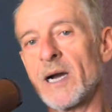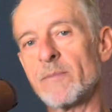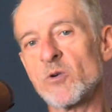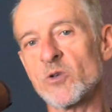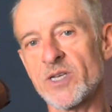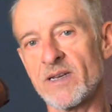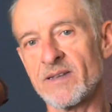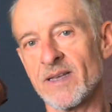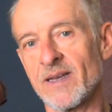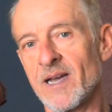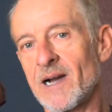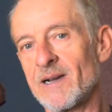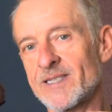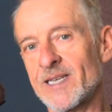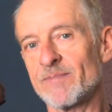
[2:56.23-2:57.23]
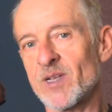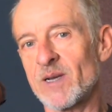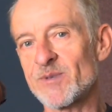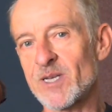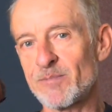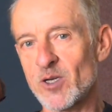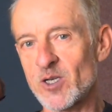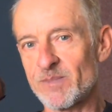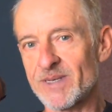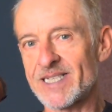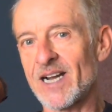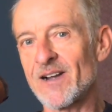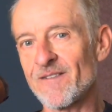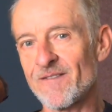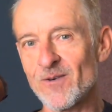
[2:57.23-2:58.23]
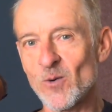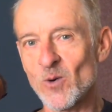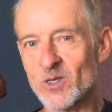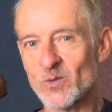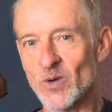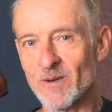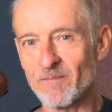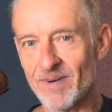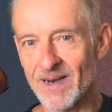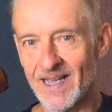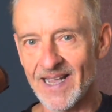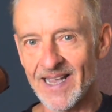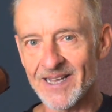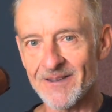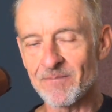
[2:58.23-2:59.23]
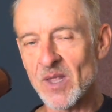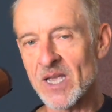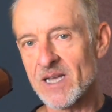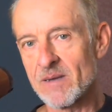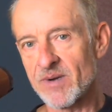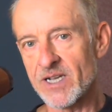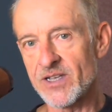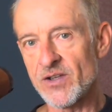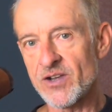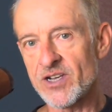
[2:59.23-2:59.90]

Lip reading: I'm also, sometimes I push my tongue forwards when I'm playing, but